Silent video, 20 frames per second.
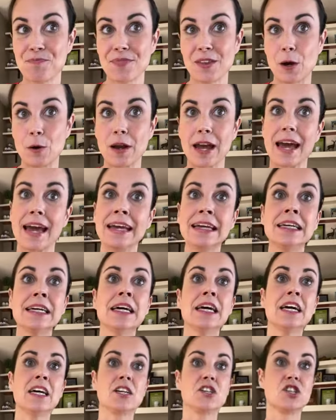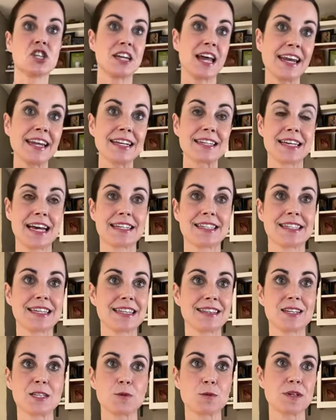Okay, genetic
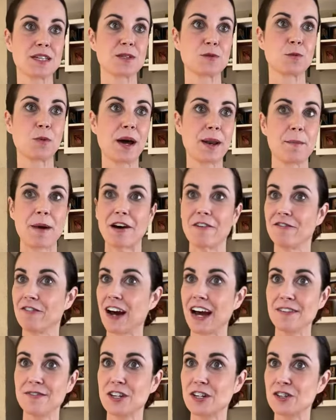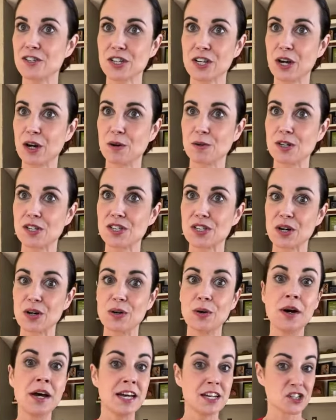testing, this was what, about five years ago or
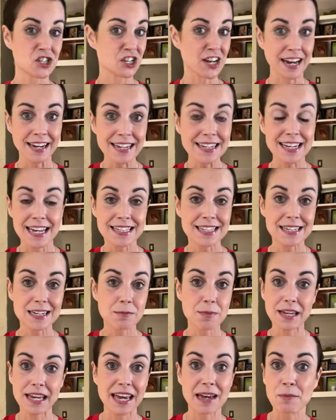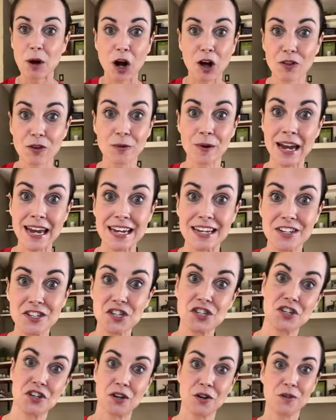so? Genetic testing became all the
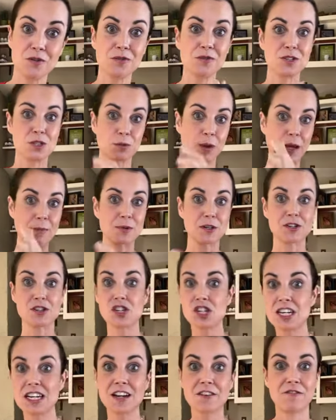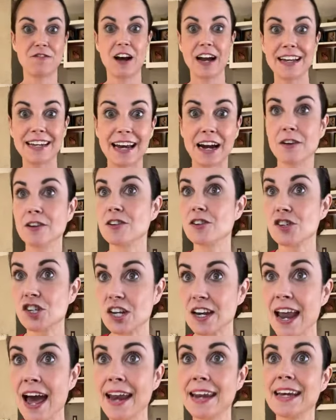rage, you know, swipe your cheek, find out your
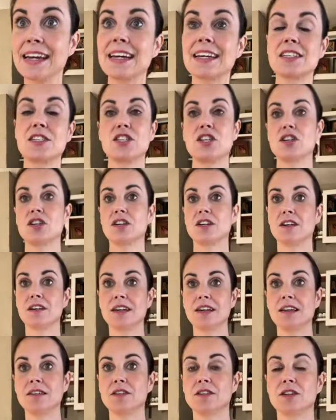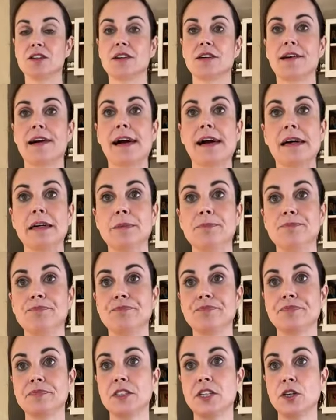genetics, your, your
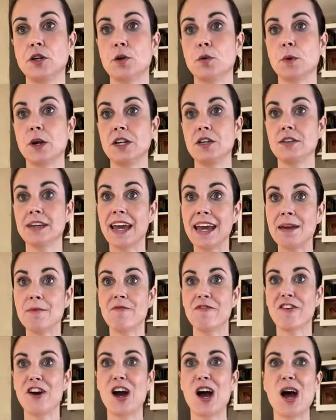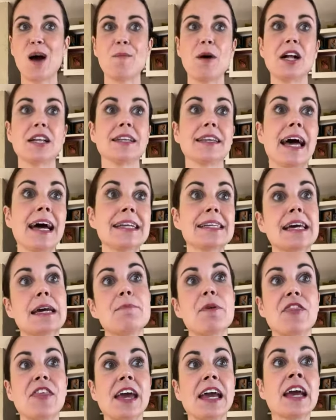um, you know, where you came from, all of that type
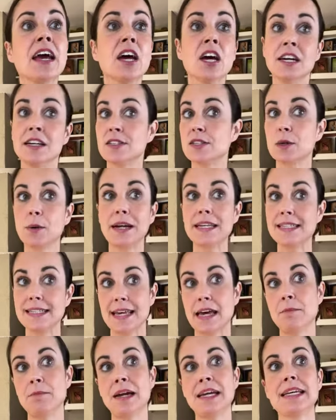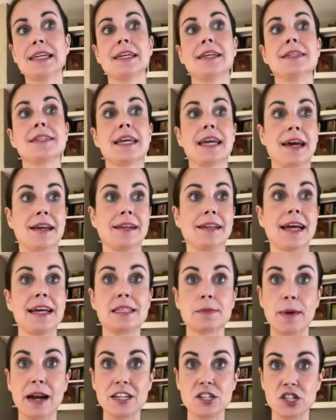of thing. So I sent my kit to
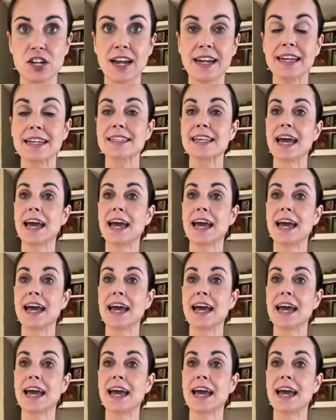analyze my genetics.